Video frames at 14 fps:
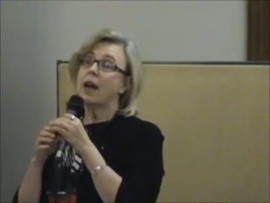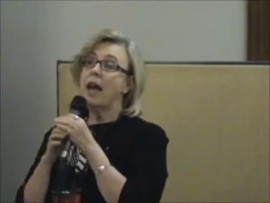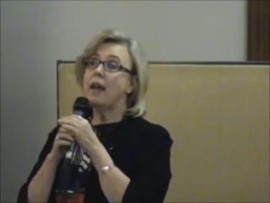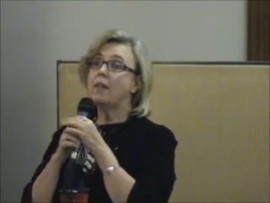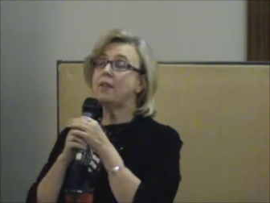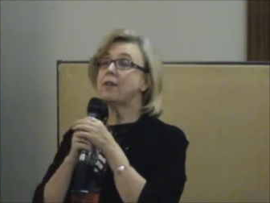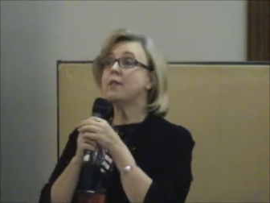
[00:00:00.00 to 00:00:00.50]

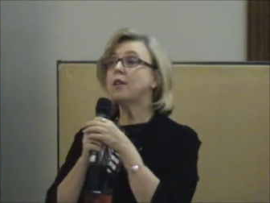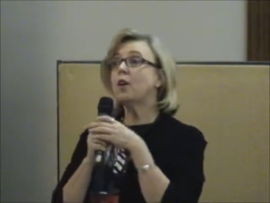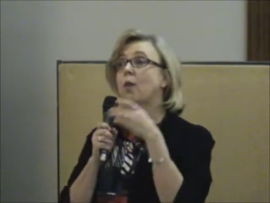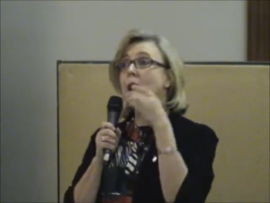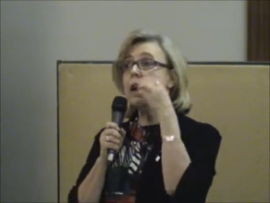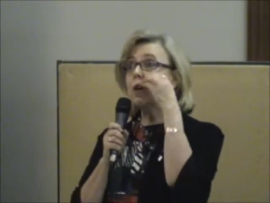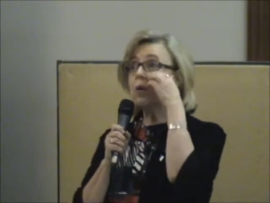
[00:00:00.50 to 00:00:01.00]
okay, this is a
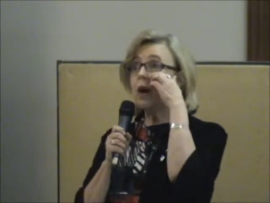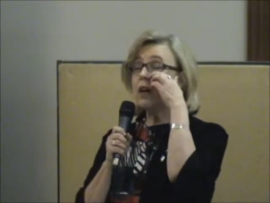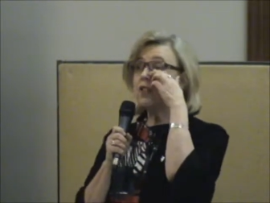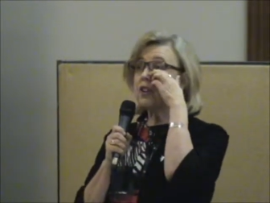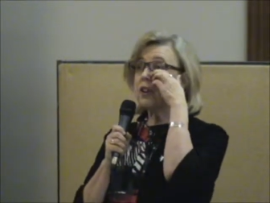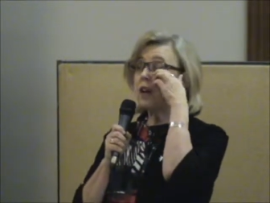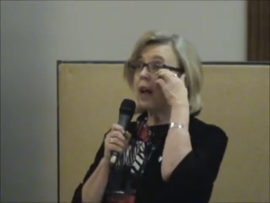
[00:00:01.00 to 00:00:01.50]
great
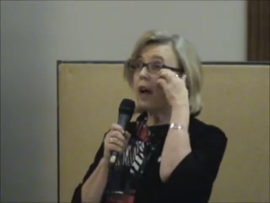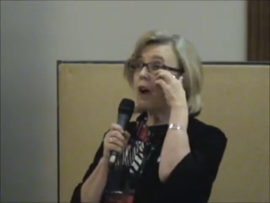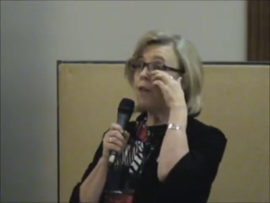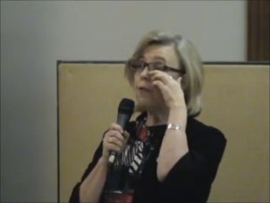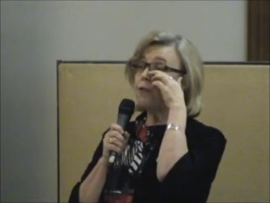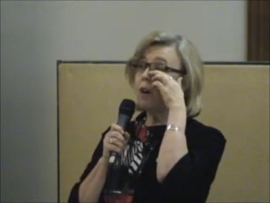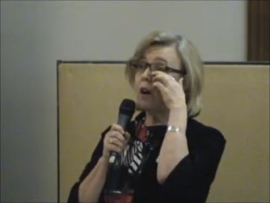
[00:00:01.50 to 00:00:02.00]
question.
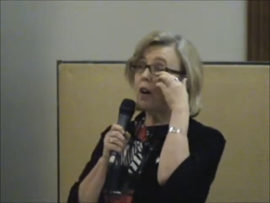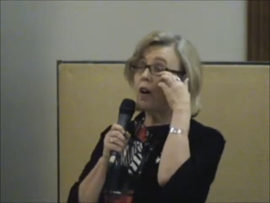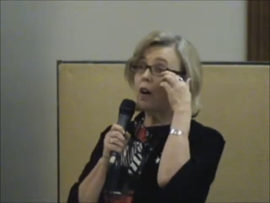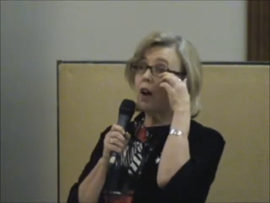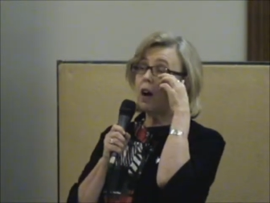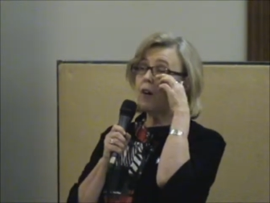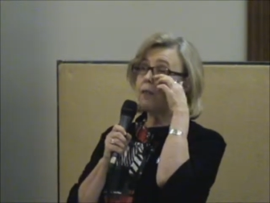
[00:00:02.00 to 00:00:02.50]
How far
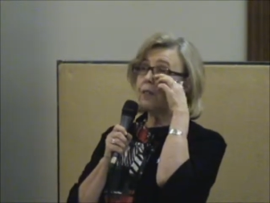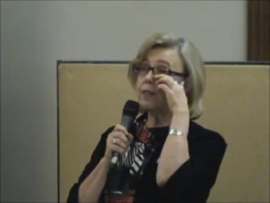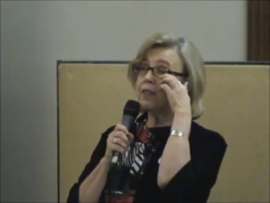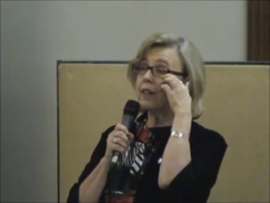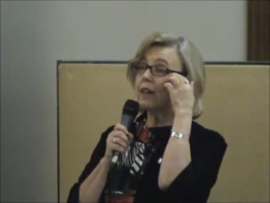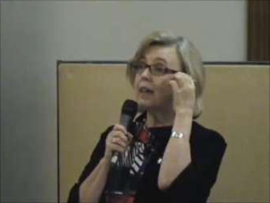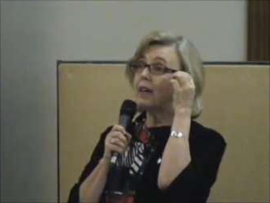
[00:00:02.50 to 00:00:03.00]
off
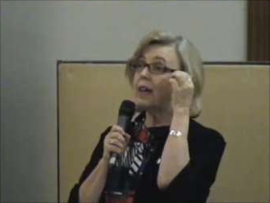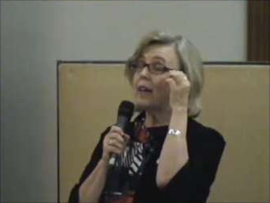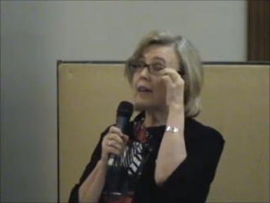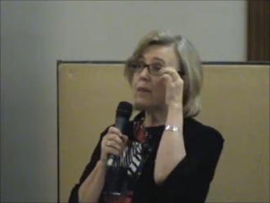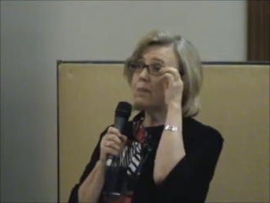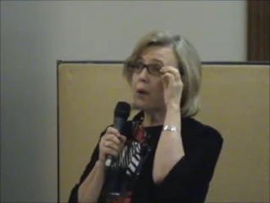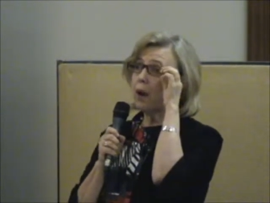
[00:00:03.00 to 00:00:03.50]
is the
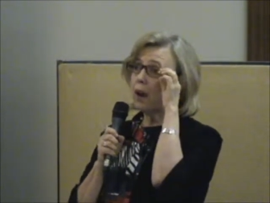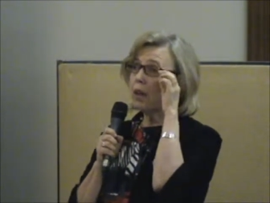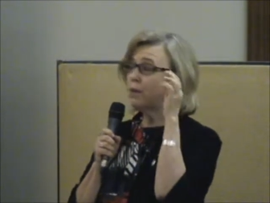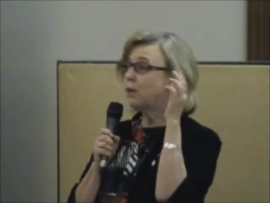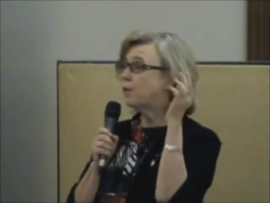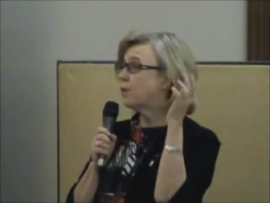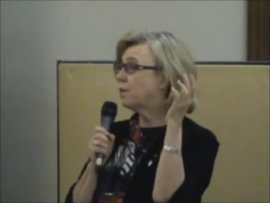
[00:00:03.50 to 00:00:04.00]
Canadian
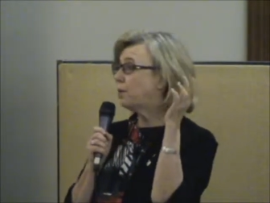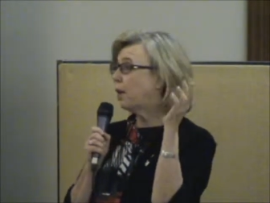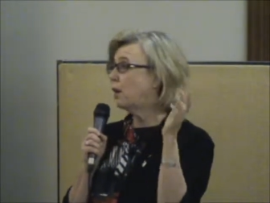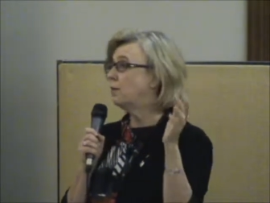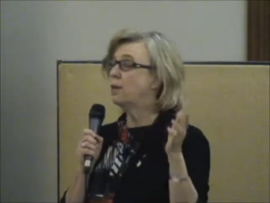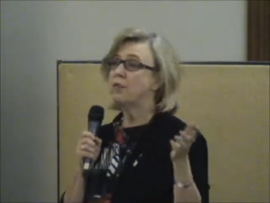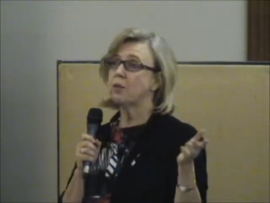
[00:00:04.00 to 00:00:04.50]
Parliament from
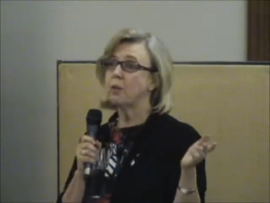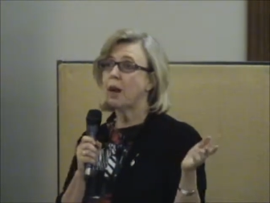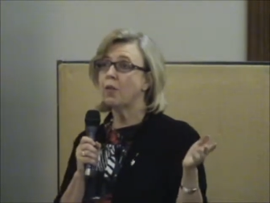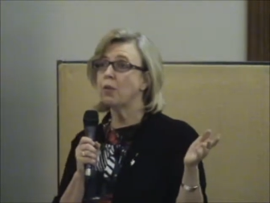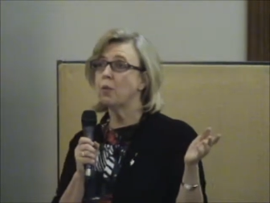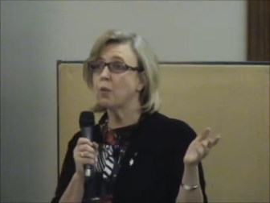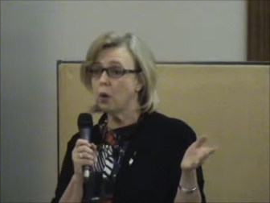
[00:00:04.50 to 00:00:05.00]
parliaments
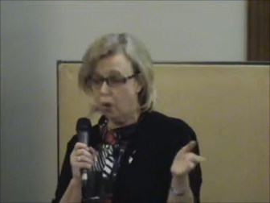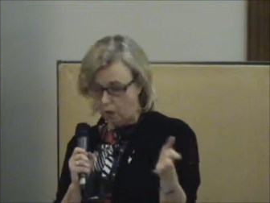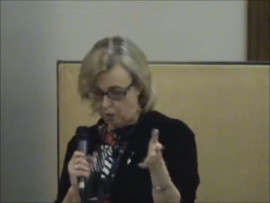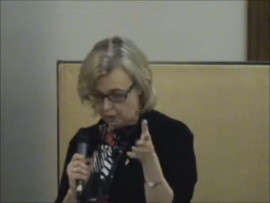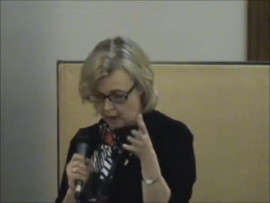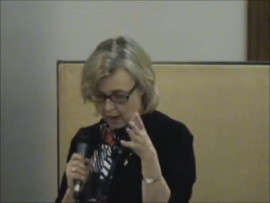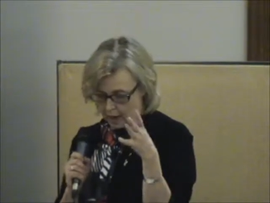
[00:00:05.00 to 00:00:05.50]
around the
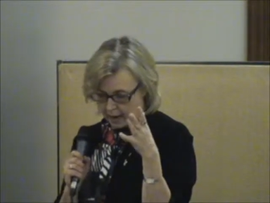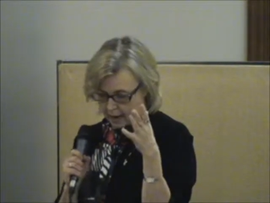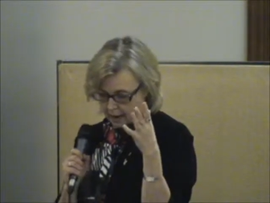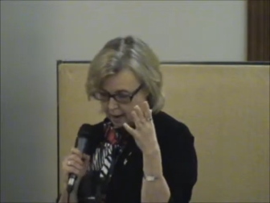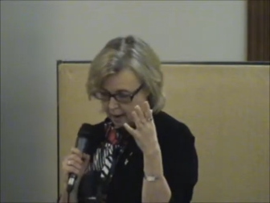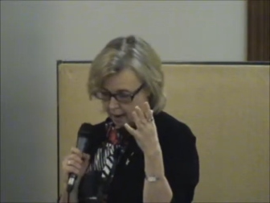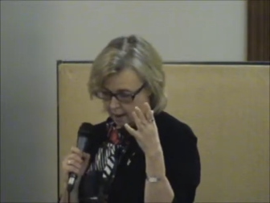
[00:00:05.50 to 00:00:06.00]
world?
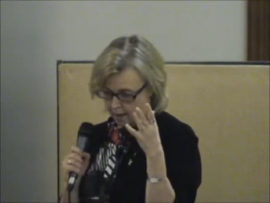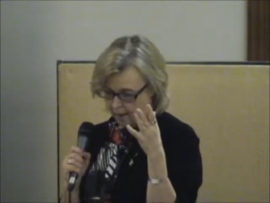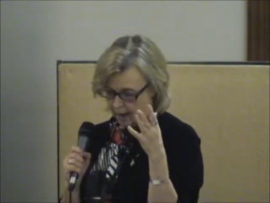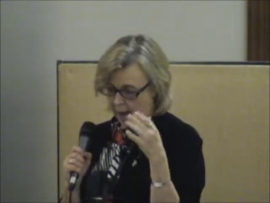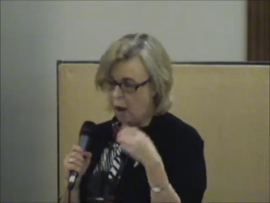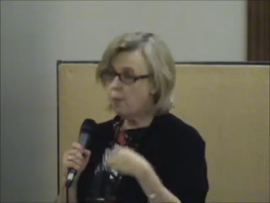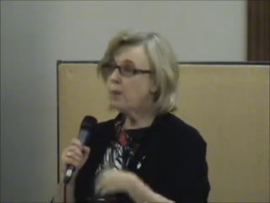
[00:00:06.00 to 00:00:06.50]

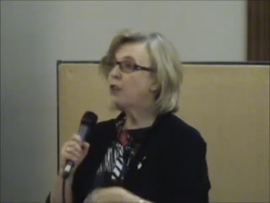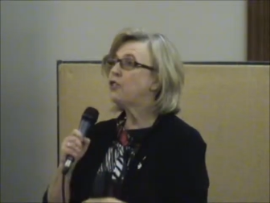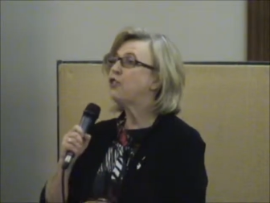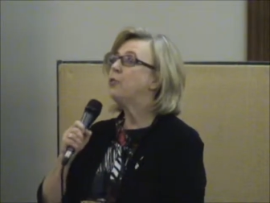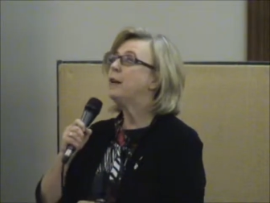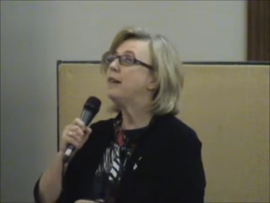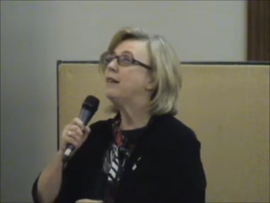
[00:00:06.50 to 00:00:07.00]
Uh, how
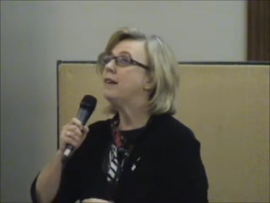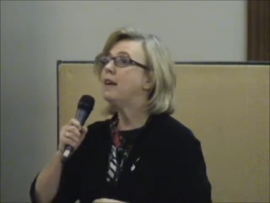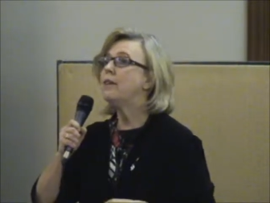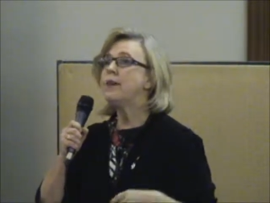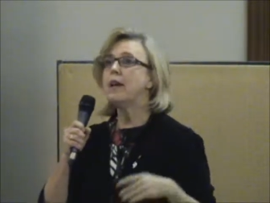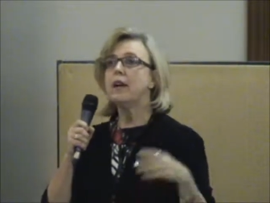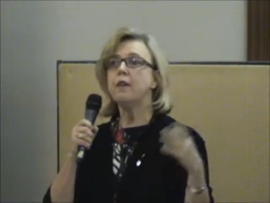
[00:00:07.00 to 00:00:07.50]
much do we
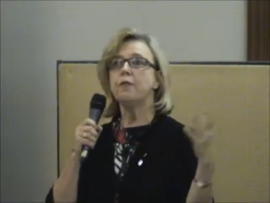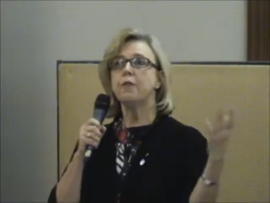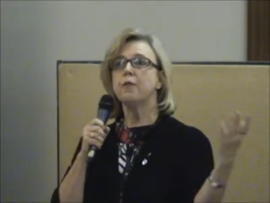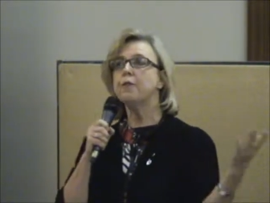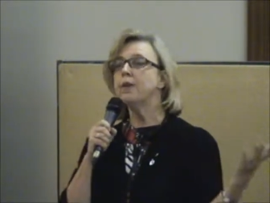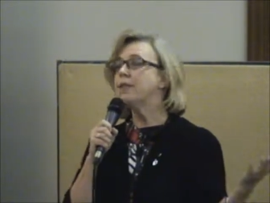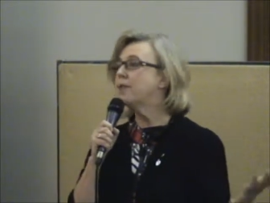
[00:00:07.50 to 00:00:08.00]
deviate
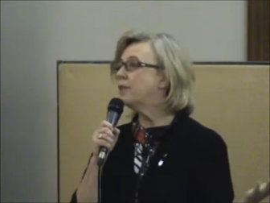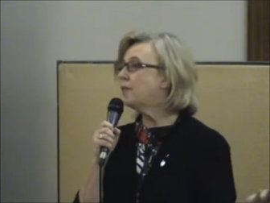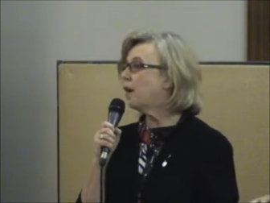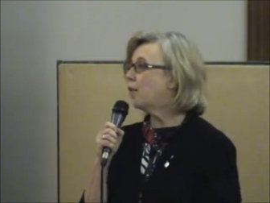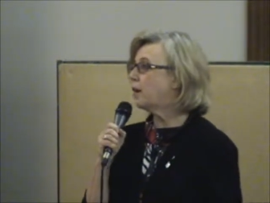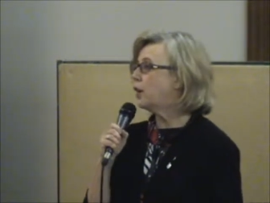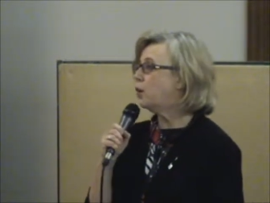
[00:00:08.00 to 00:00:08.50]
from, for instance,
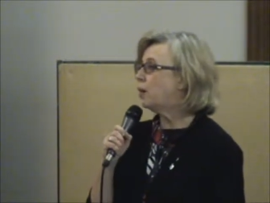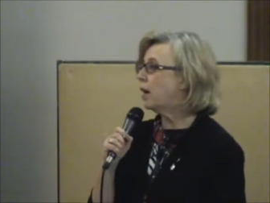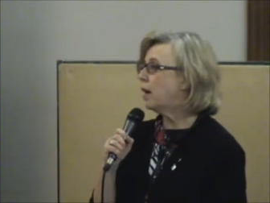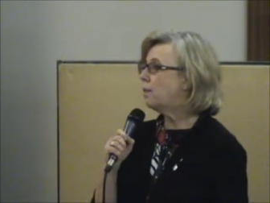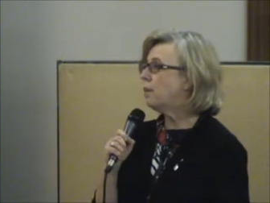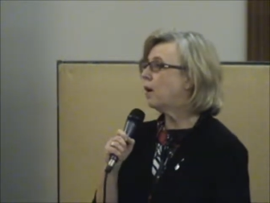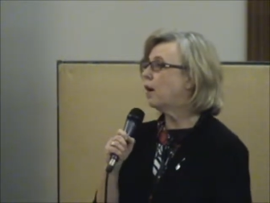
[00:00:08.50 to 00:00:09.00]
how the
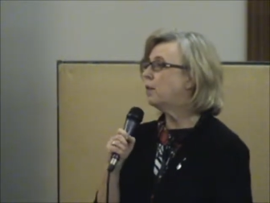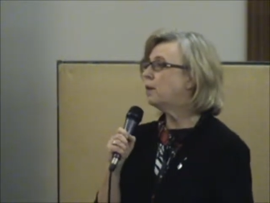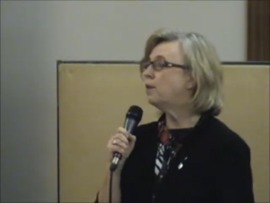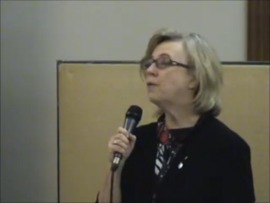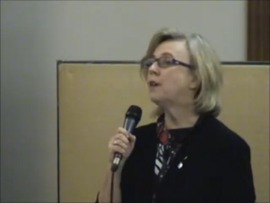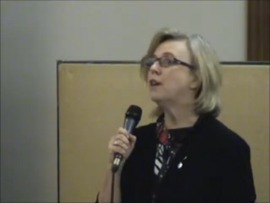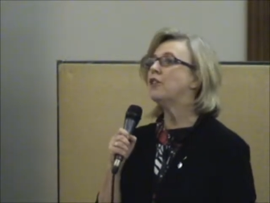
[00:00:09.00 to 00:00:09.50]
UK
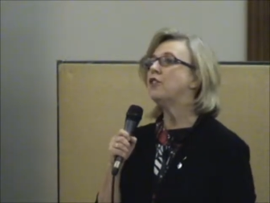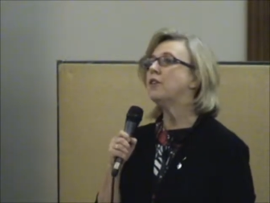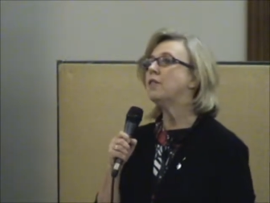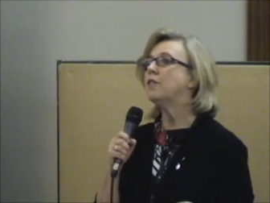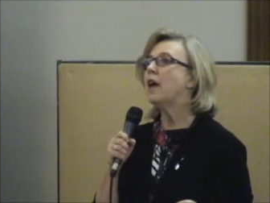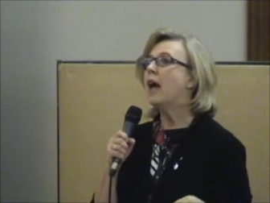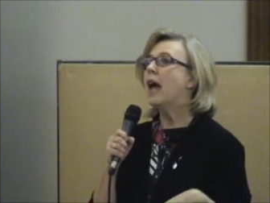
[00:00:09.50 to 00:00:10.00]
Parliament functions?